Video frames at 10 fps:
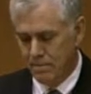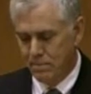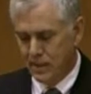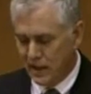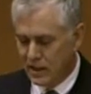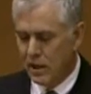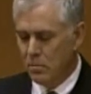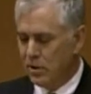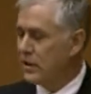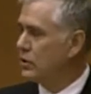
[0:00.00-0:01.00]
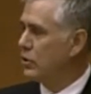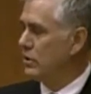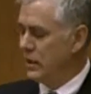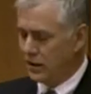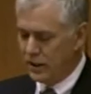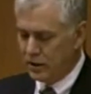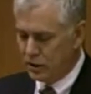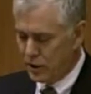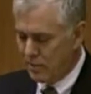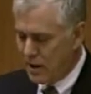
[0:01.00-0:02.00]
that come with this unique
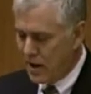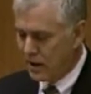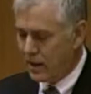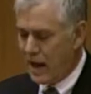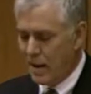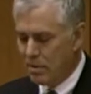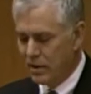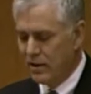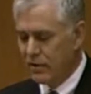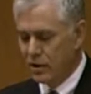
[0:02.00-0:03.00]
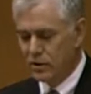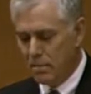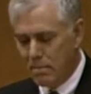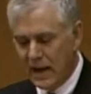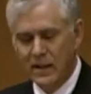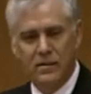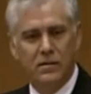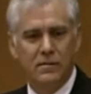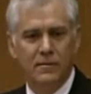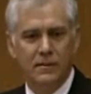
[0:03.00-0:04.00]
leadership model, I believe those
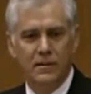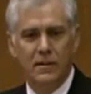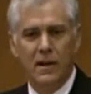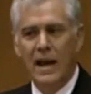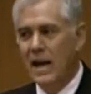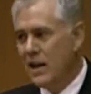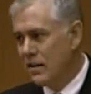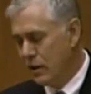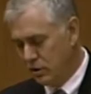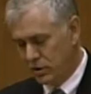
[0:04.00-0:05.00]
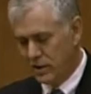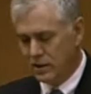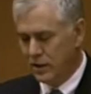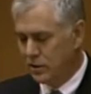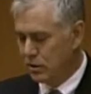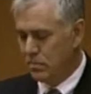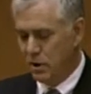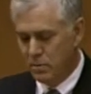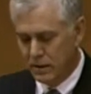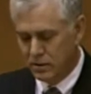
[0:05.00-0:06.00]
debates and those contentious
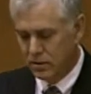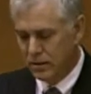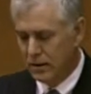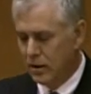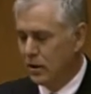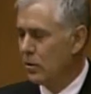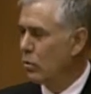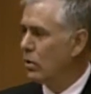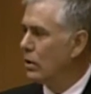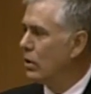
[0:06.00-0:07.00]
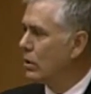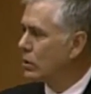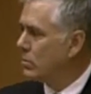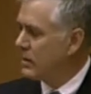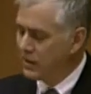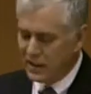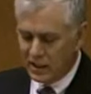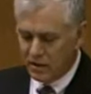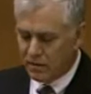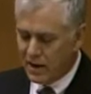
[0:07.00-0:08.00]
moments will ultimately
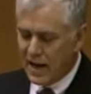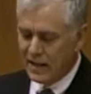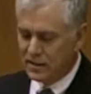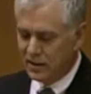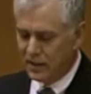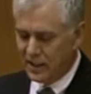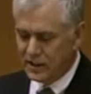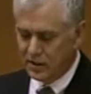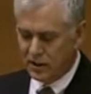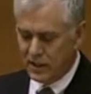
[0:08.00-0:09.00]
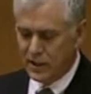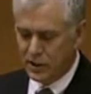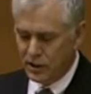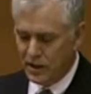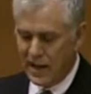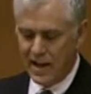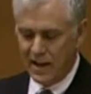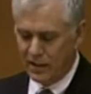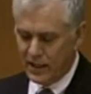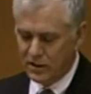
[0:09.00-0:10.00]
give rise to legislation and
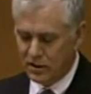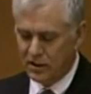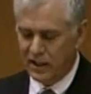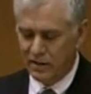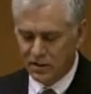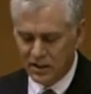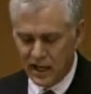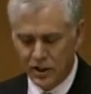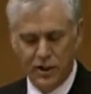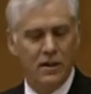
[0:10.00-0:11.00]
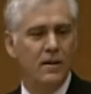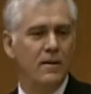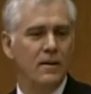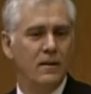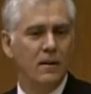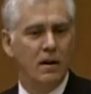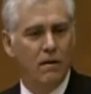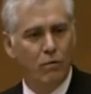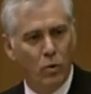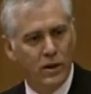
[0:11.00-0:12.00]
a legislative session
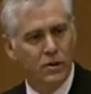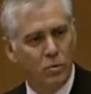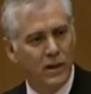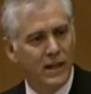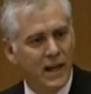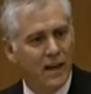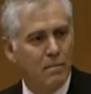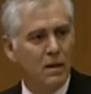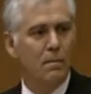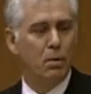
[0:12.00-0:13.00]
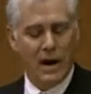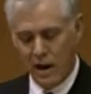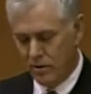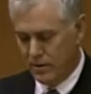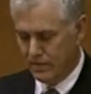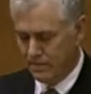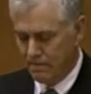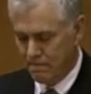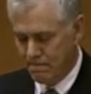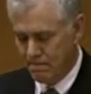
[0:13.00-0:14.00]
of which we can be proud.
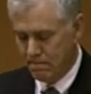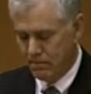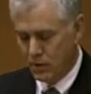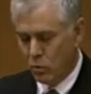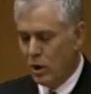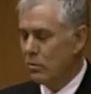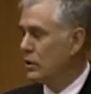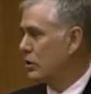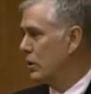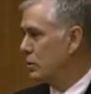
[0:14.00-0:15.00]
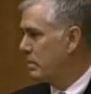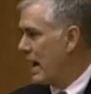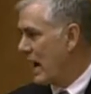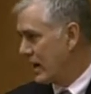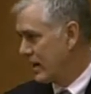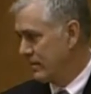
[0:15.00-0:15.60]
One which goes back